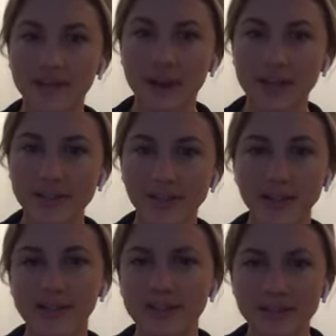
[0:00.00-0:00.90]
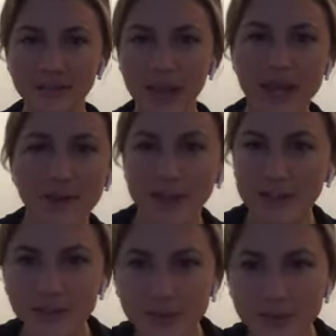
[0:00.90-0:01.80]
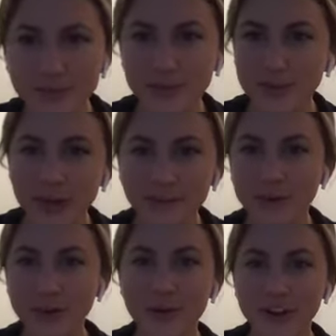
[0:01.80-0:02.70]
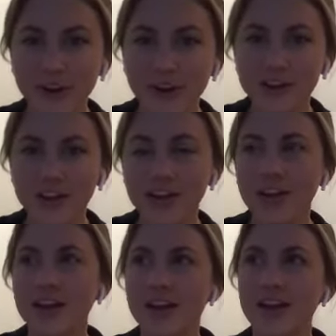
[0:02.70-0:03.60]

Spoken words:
my dues, whatever you want to call it.